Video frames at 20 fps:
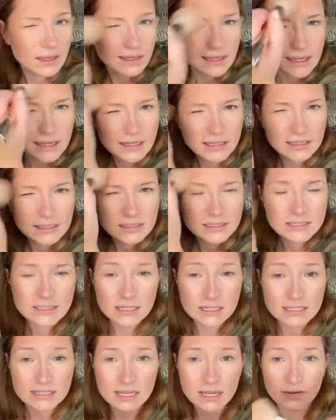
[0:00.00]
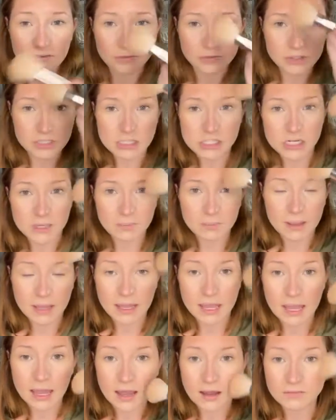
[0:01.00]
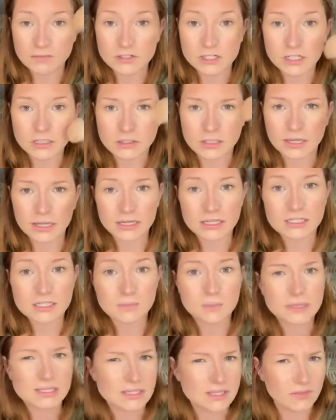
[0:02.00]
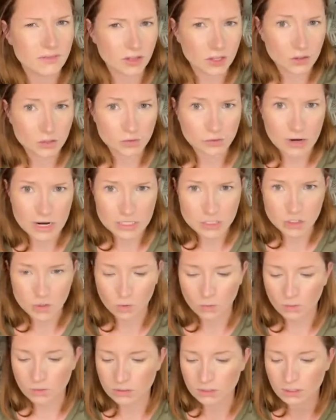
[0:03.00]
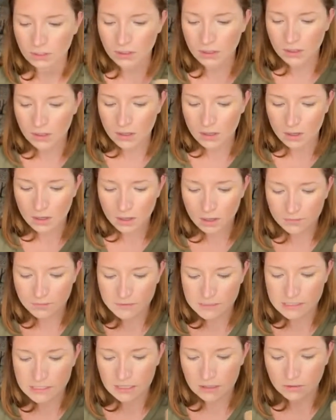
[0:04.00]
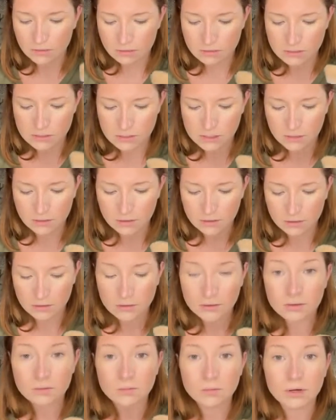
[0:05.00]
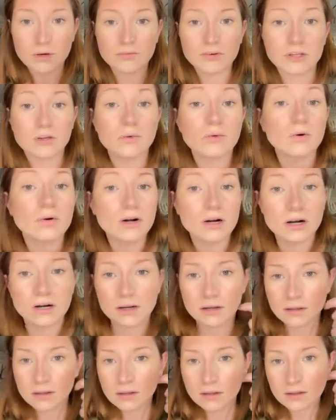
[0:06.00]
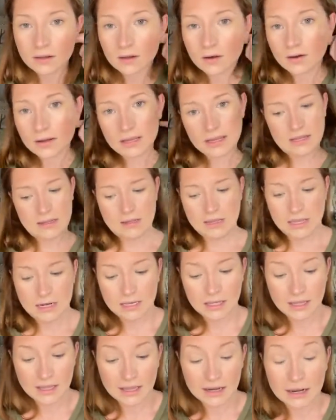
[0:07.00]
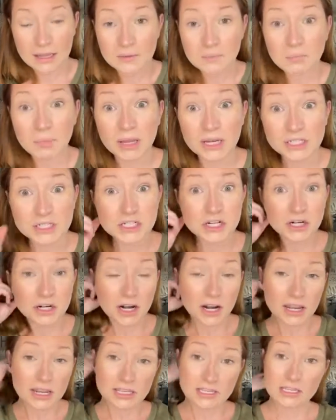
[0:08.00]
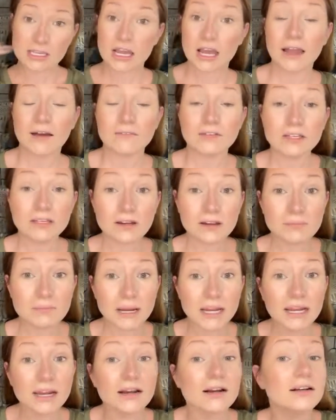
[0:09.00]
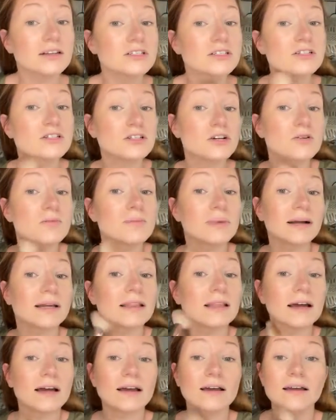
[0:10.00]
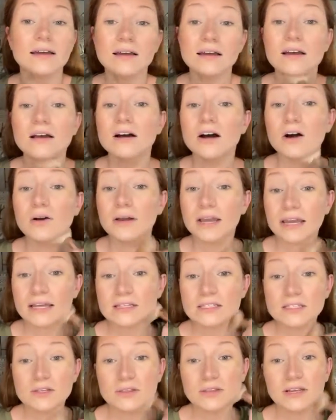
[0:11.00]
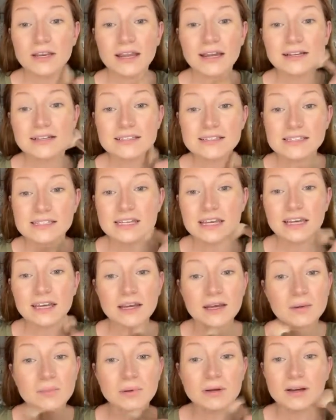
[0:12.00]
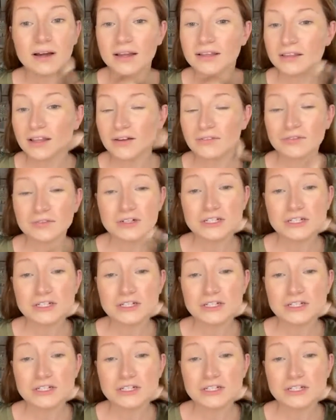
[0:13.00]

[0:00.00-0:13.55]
Canada does have free shipping after like a specific threshold of sales, whatever you order. Okay, and again, picture night, haven't done my hair, so don't mind that. Okay, so the next tip, I love